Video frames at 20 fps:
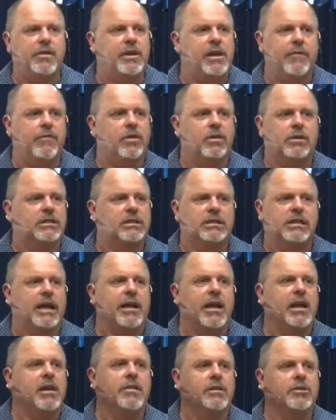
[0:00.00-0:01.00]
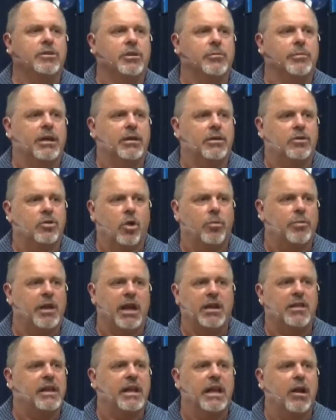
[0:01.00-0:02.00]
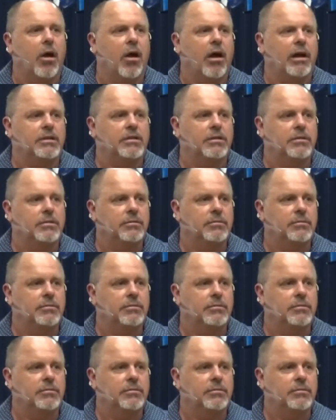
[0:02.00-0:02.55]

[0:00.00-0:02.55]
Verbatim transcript: The devil could say anything to me, call me anything he liked.